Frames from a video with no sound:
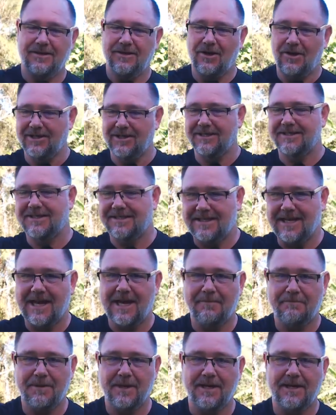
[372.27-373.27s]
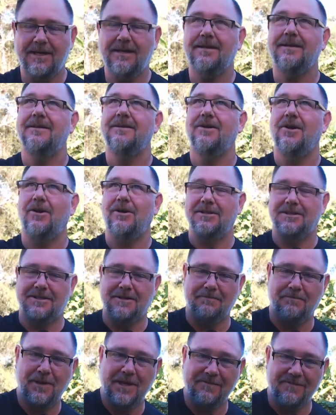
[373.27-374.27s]
on a star picket on
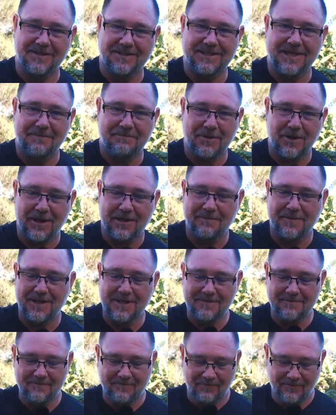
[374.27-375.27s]
some PVC piping.